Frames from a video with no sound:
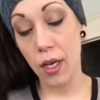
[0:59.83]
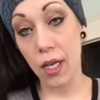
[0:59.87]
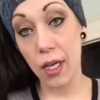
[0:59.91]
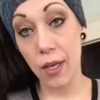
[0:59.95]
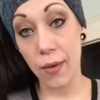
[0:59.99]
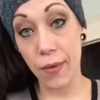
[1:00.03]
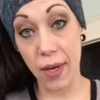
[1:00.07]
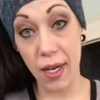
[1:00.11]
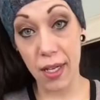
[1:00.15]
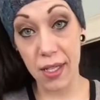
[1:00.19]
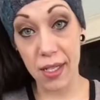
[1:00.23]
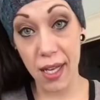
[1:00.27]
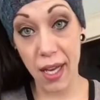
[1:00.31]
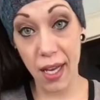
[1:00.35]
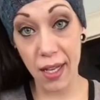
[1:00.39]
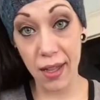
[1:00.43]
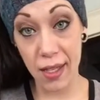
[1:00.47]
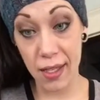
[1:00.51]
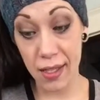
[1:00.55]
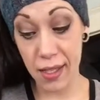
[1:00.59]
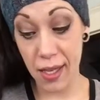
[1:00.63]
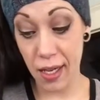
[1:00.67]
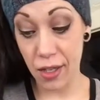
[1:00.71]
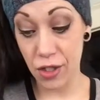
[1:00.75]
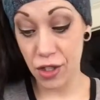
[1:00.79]
You want to take
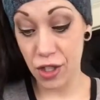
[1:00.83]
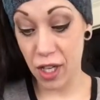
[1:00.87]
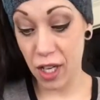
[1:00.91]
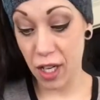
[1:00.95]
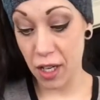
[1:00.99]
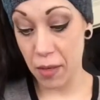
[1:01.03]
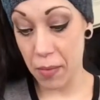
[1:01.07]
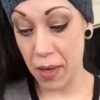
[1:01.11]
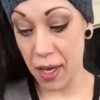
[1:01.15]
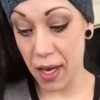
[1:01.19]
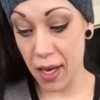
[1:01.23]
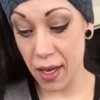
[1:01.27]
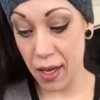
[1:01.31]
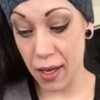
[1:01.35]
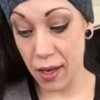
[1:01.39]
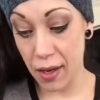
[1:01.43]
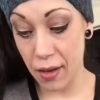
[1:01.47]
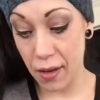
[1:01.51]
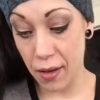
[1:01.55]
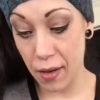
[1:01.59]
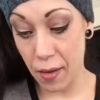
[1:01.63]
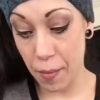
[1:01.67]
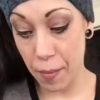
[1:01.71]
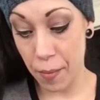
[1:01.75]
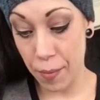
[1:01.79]
the tensioning band,
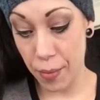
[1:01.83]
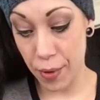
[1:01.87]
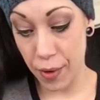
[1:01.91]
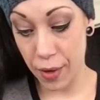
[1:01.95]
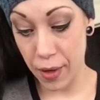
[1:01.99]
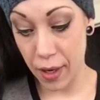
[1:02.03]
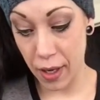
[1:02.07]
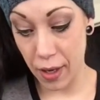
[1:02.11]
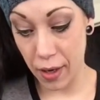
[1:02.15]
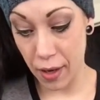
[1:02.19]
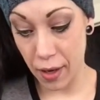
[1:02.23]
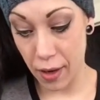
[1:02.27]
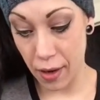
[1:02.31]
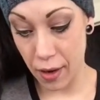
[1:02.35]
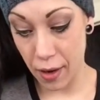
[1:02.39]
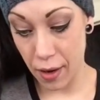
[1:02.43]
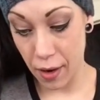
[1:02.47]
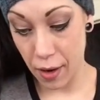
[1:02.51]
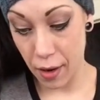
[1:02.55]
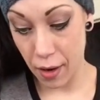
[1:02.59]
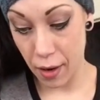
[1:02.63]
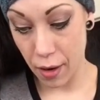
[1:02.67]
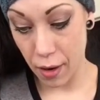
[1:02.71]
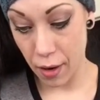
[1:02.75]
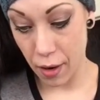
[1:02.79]
put it
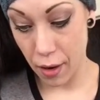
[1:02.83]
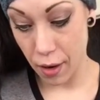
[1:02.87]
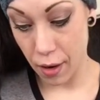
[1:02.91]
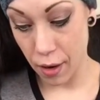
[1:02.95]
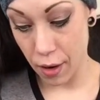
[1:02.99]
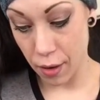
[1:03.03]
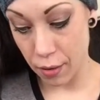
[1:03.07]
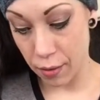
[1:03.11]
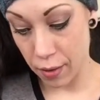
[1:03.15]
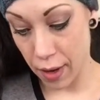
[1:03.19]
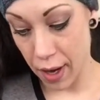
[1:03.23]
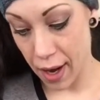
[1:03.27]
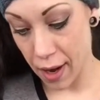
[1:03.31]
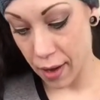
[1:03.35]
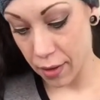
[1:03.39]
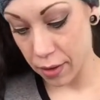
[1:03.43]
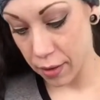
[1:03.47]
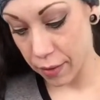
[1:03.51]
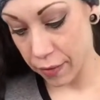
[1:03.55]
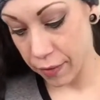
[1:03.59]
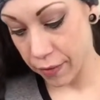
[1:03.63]
around the